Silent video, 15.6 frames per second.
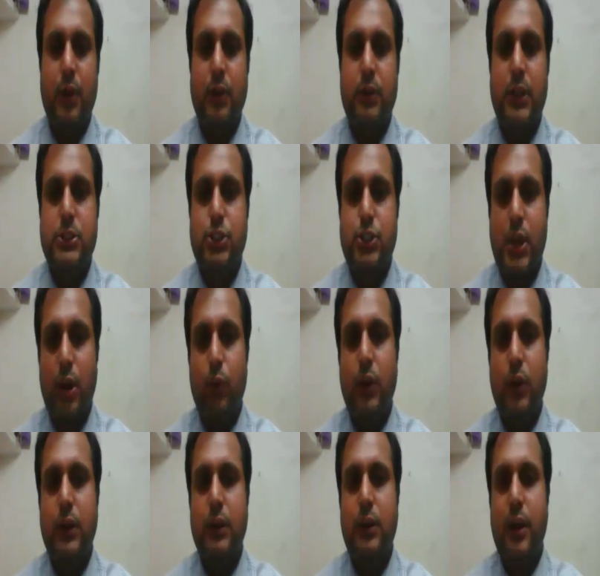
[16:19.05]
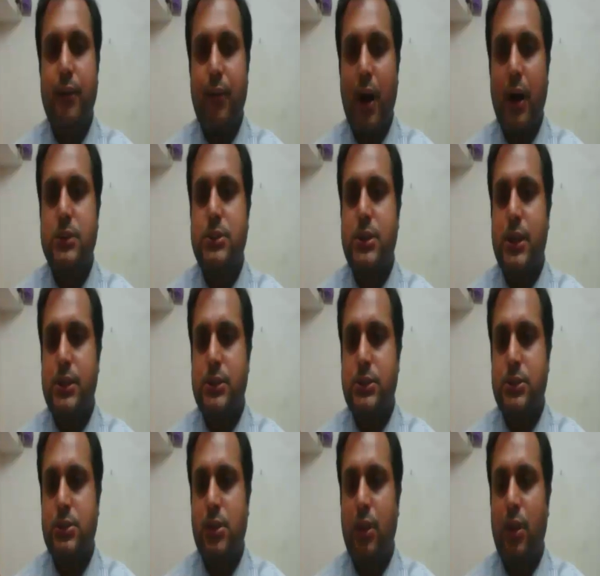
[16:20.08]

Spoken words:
the genuine grievances